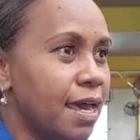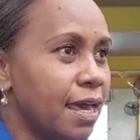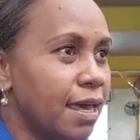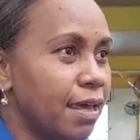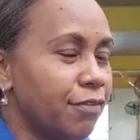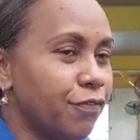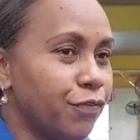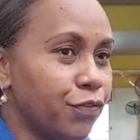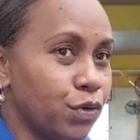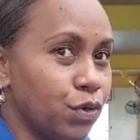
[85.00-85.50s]

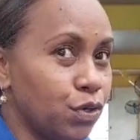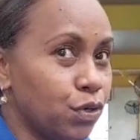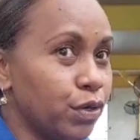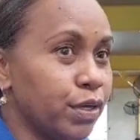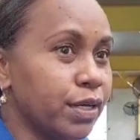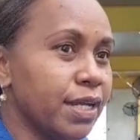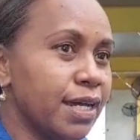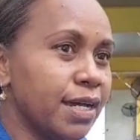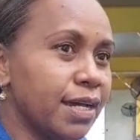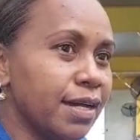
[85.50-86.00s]
And for
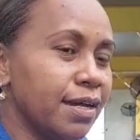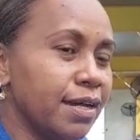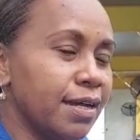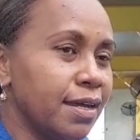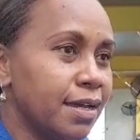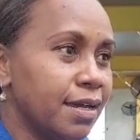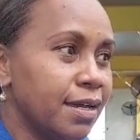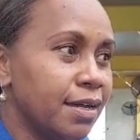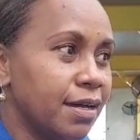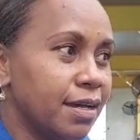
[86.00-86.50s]
Laura
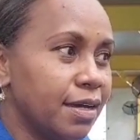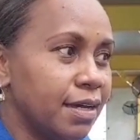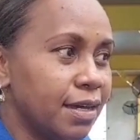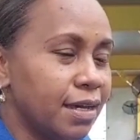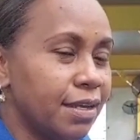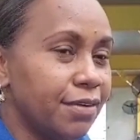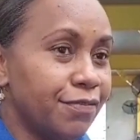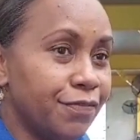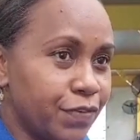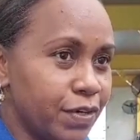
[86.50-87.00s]

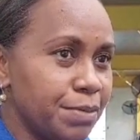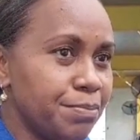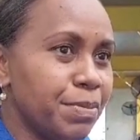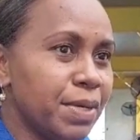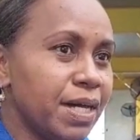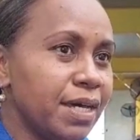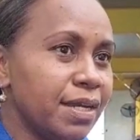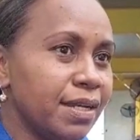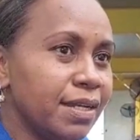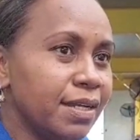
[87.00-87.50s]
and
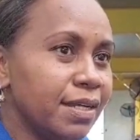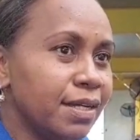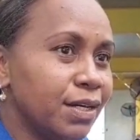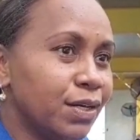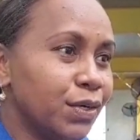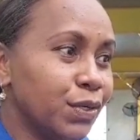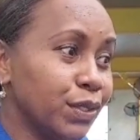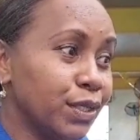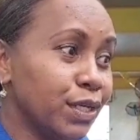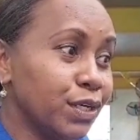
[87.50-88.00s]
Freeman,
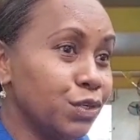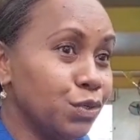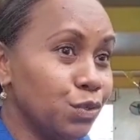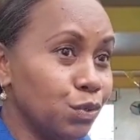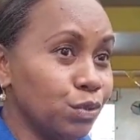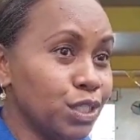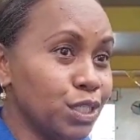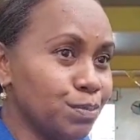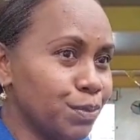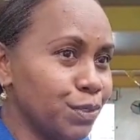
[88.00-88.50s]
what the
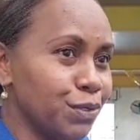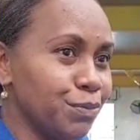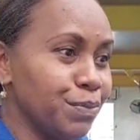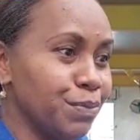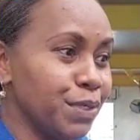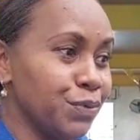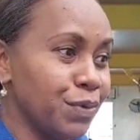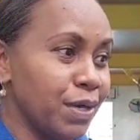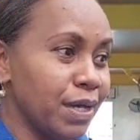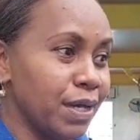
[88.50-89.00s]
youths,
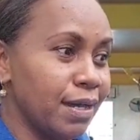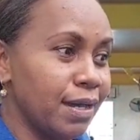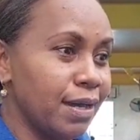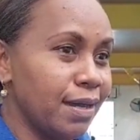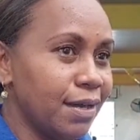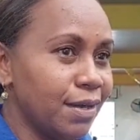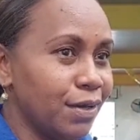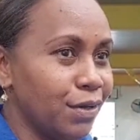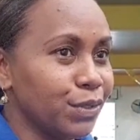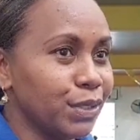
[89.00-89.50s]
we
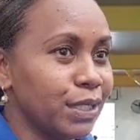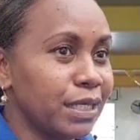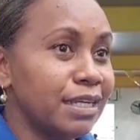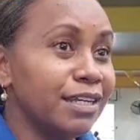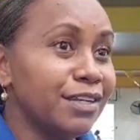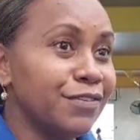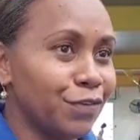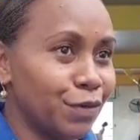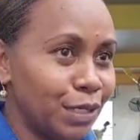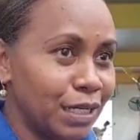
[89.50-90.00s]

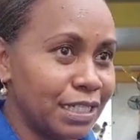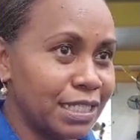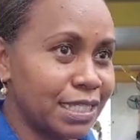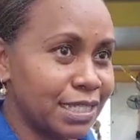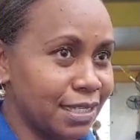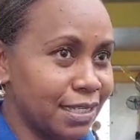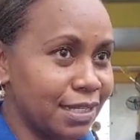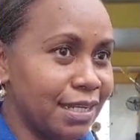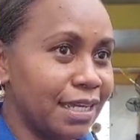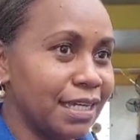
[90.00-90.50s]
were
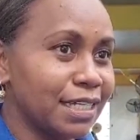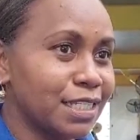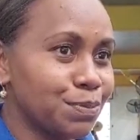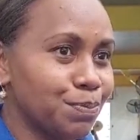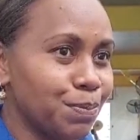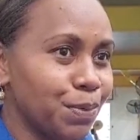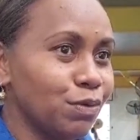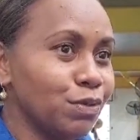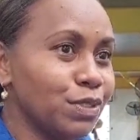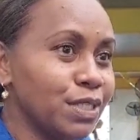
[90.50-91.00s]

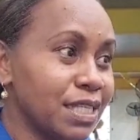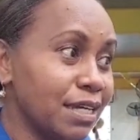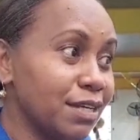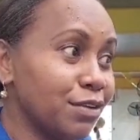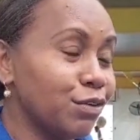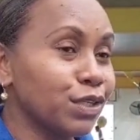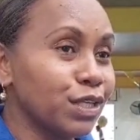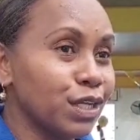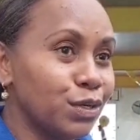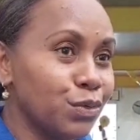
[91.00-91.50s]
exposed
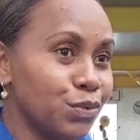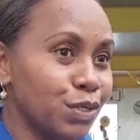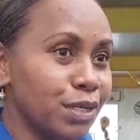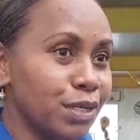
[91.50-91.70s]
and also